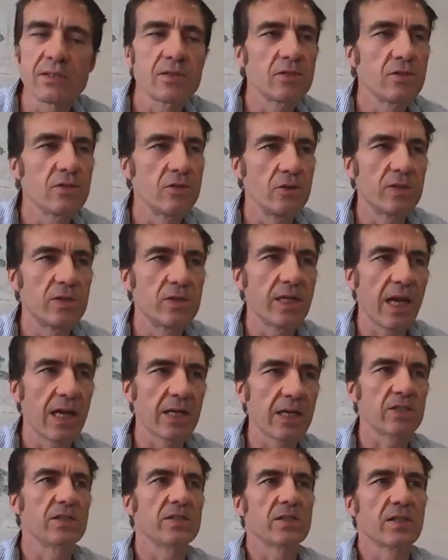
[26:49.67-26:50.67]
Again, you're
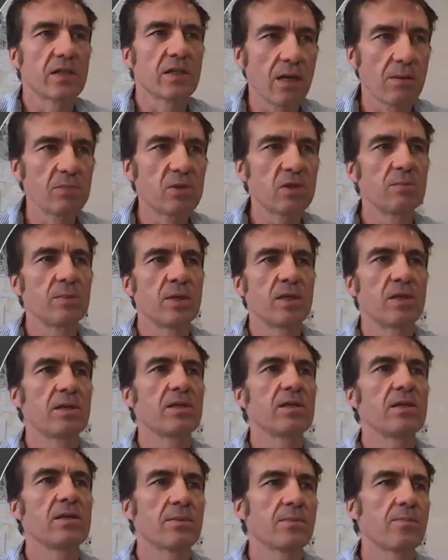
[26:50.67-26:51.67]
using actions. Come
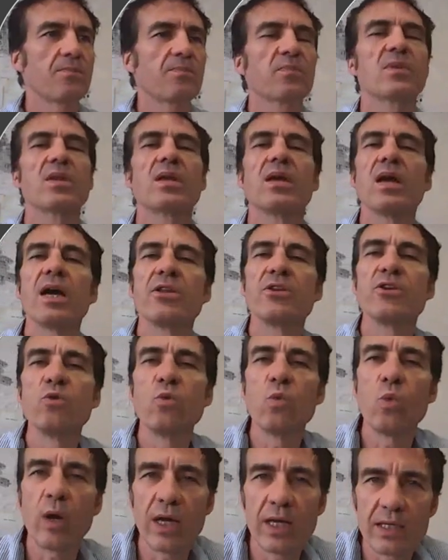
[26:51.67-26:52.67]
to the middle
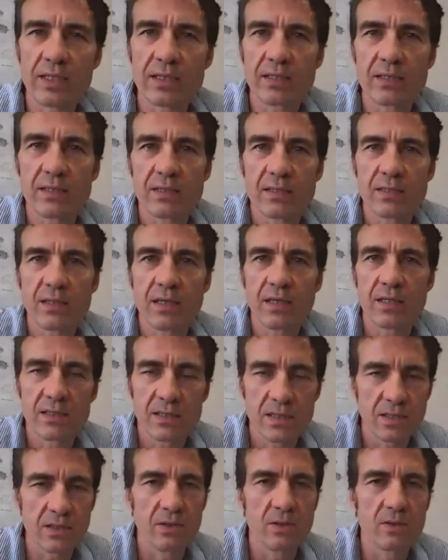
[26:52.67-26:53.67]
and you wait
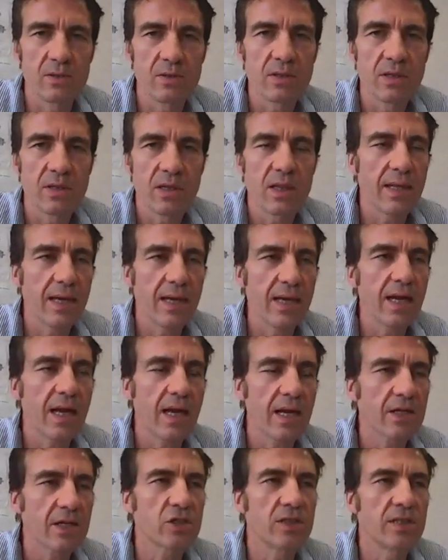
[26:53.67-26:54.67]
until
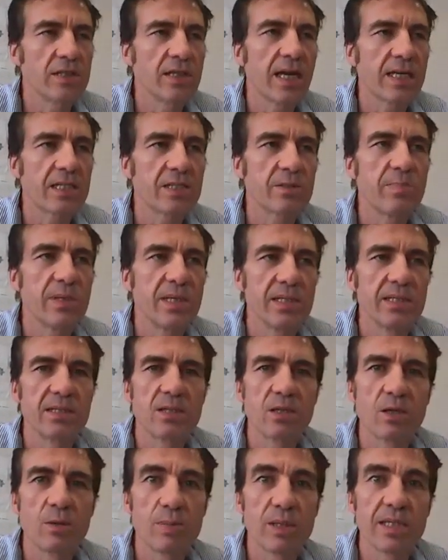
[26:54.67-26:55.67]
that action
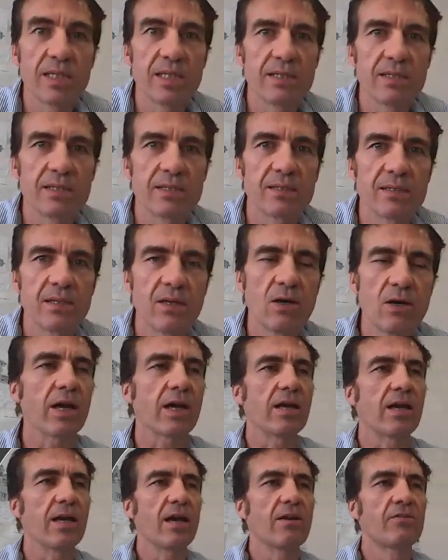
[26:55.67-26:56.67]
has been completed.
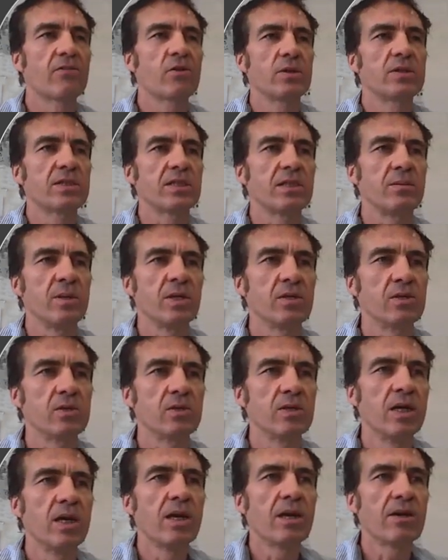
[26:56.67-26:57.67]
Okay, everyone's
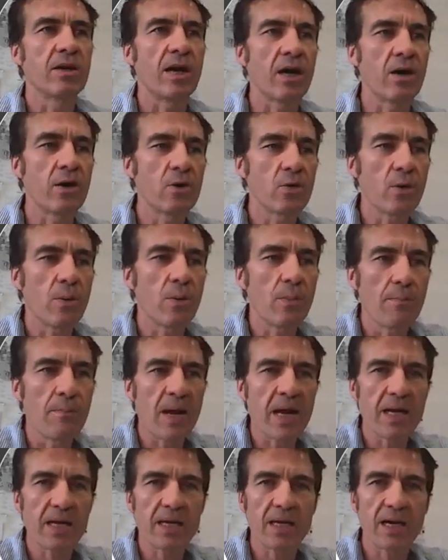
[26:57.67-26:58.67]
in the middle.
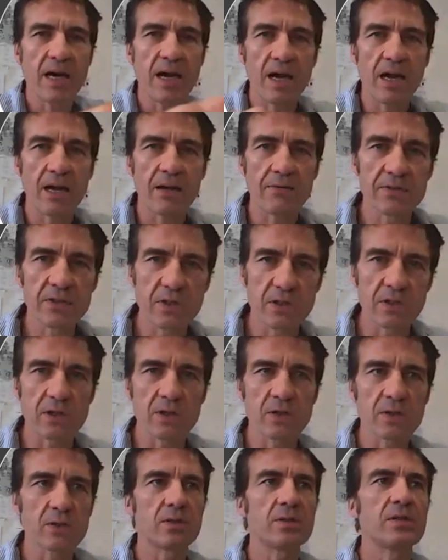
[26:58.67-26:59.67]
Now make a
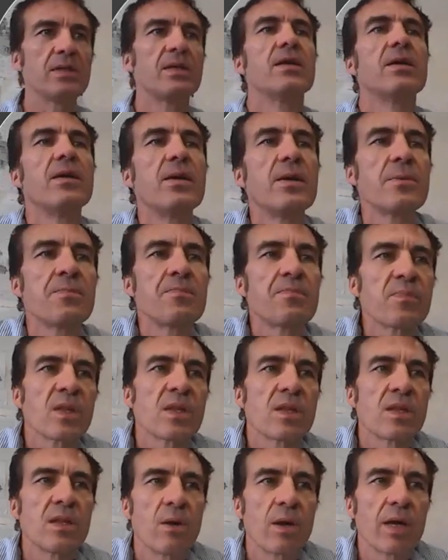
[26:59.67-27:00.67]
half circle.
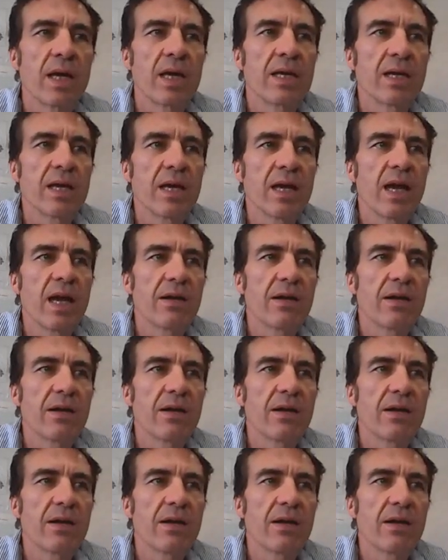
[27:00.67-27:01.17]
Now